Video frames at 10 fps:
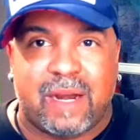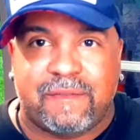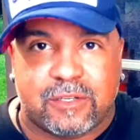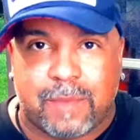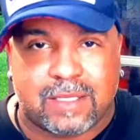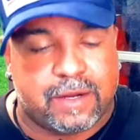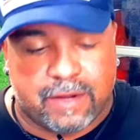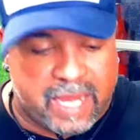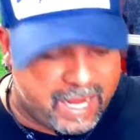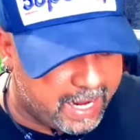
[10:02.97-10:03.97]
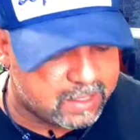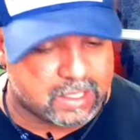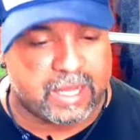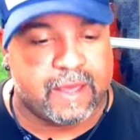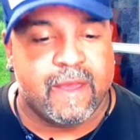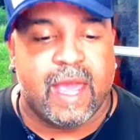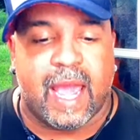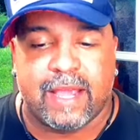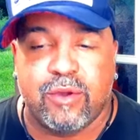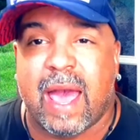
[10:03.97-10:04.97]
beneficial bacteria can't handle it,
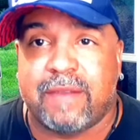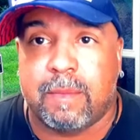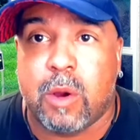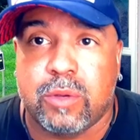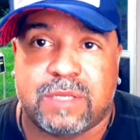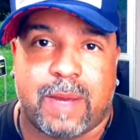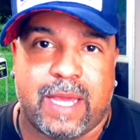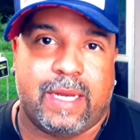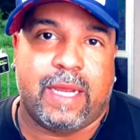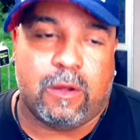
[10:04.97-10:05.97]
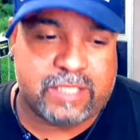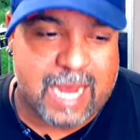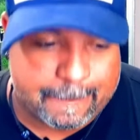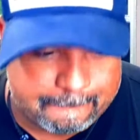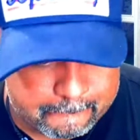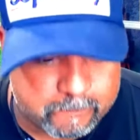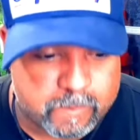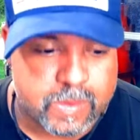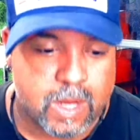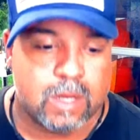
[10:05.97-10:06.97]
and you have an ammonia spike and they all die.
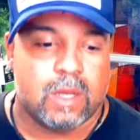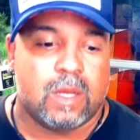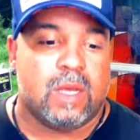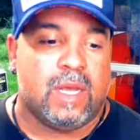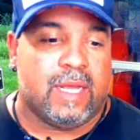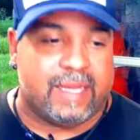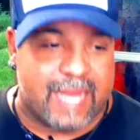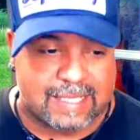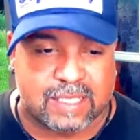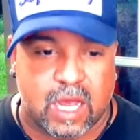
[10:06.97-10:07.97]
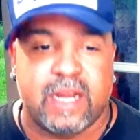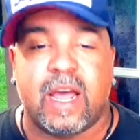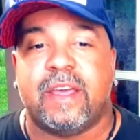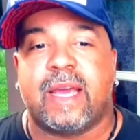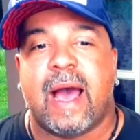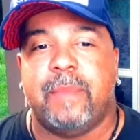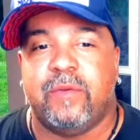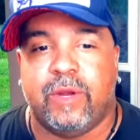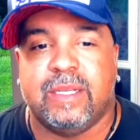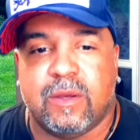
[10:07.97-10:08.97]
That's another
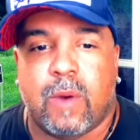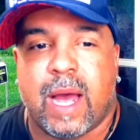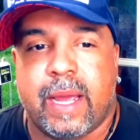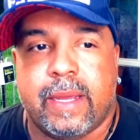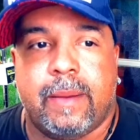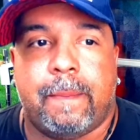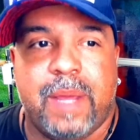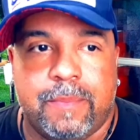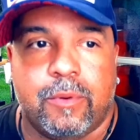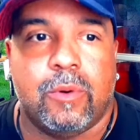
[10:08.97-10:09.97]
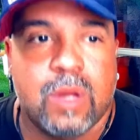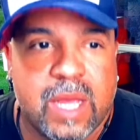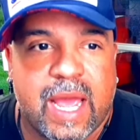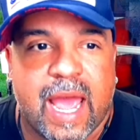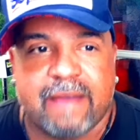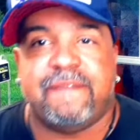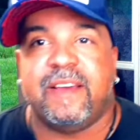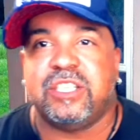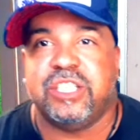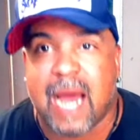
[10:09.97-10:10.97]
common reason why people have
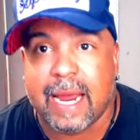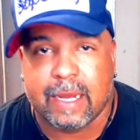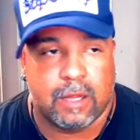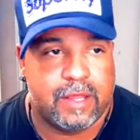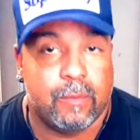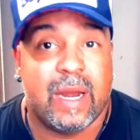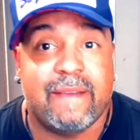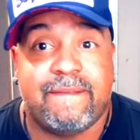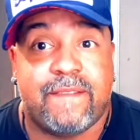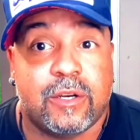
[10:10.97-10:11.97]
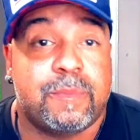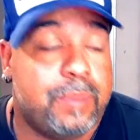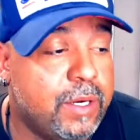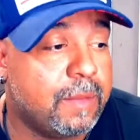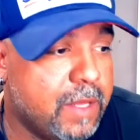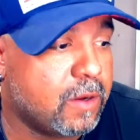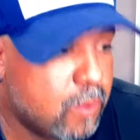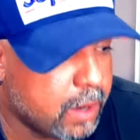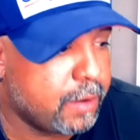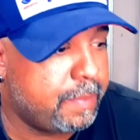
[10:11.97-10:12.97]
fish dying on them when they first put up their
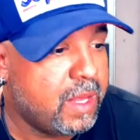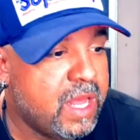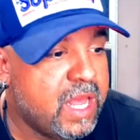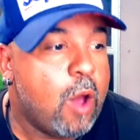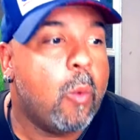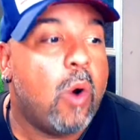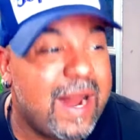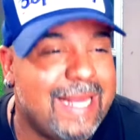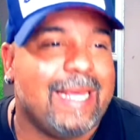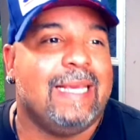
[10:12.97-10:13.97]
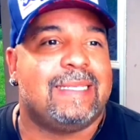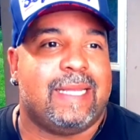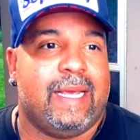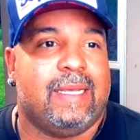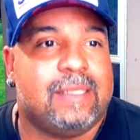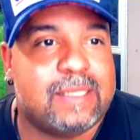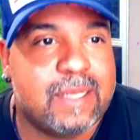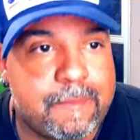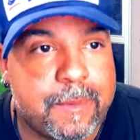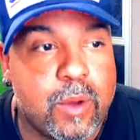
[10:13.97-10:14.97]
aquarium. One of these things,
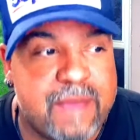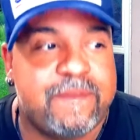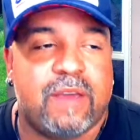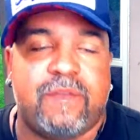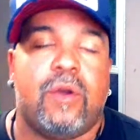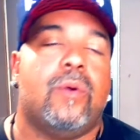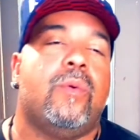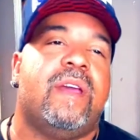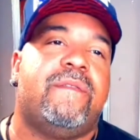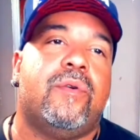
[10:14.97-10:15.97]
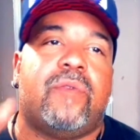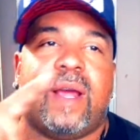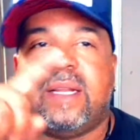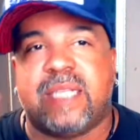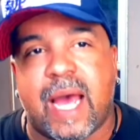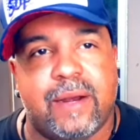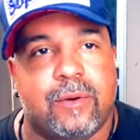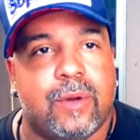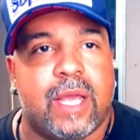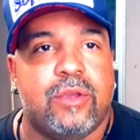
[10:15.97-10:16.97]
if you read the
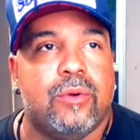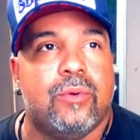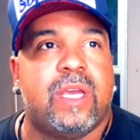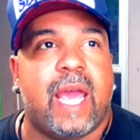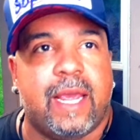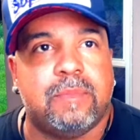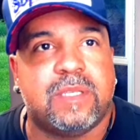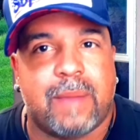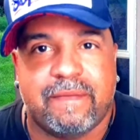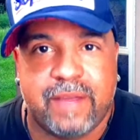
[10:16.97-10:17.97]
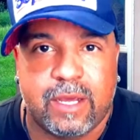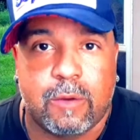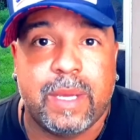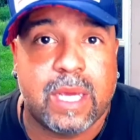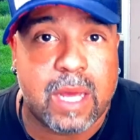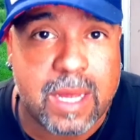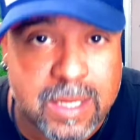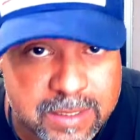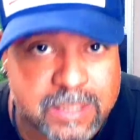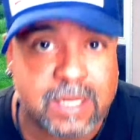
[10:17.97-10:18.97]
title and you came to my video
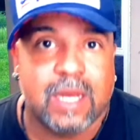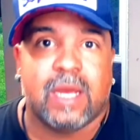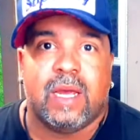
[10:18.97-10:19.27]
because